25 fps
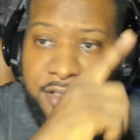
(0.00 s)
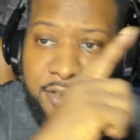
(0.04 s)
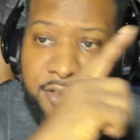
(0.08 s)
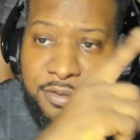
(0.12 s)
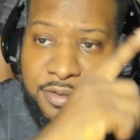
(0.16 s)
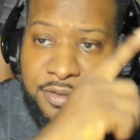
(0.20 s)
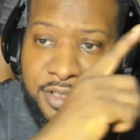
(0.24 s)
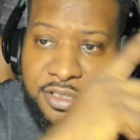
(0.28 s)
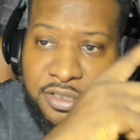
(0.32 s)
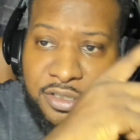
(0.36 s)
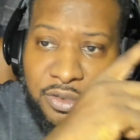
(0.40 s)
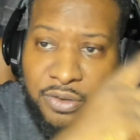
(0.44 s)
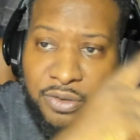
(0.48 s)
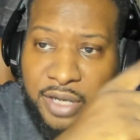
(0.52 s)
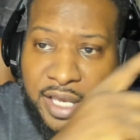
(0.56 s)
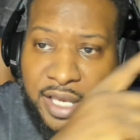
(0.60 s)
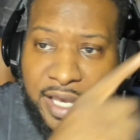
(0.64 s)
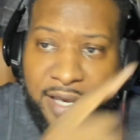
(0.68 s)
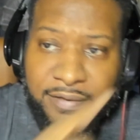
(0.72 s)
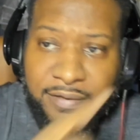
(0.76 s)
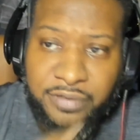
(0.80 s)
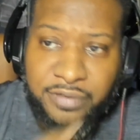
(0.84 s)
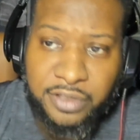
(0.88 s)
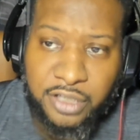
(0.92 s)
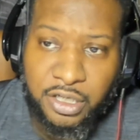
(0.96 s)
You just going to
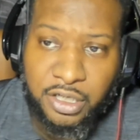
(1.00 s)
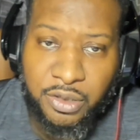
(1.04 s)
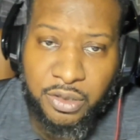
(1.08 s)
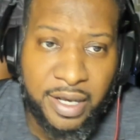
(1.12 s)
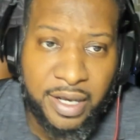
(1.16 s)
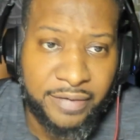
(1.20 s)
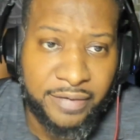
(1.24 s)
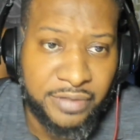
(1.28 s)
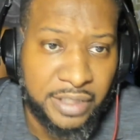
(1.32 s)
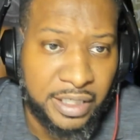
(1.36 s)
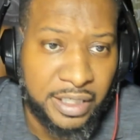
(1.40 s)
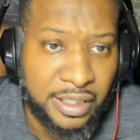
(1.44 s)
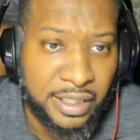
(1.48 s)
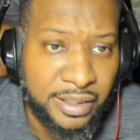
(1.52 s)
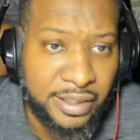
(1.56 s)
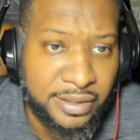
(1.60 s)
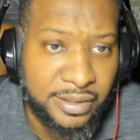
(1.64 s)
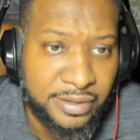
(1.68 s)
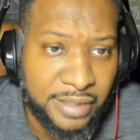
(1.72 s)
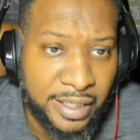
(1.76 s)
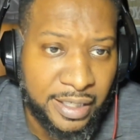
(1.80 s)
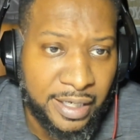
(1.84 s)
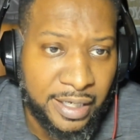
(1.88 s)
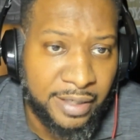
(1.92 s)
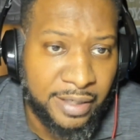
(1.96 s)
have to go have to
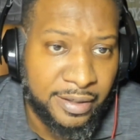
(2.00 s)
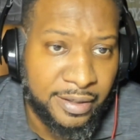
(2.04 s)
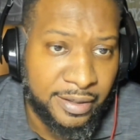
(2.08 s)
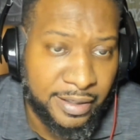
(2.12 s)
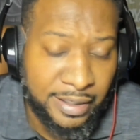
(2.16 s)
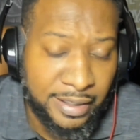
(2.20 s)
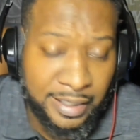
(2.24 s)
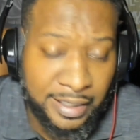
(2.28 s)
click that.